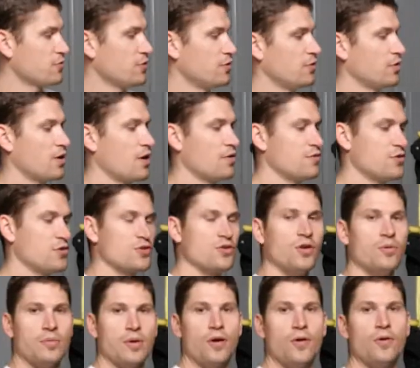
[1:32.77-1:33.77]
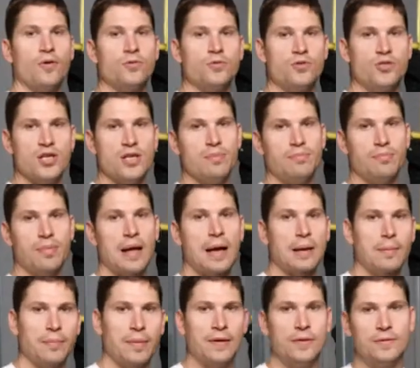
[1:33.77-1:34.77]
So look, I've just got my old cheap
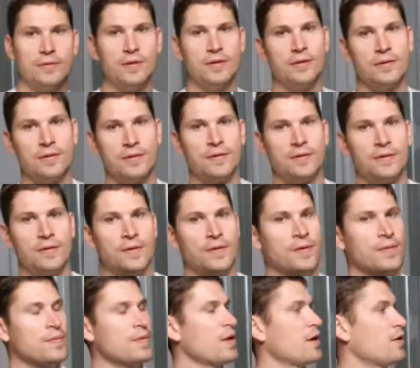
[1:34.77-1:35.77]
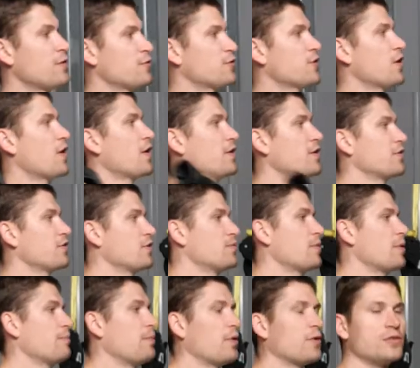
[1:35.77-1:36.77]
black belt and I've tied it to
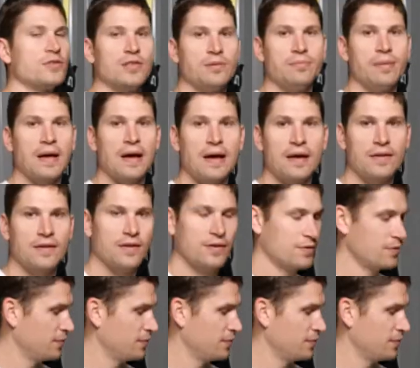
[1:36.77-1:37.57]
my boxing bag.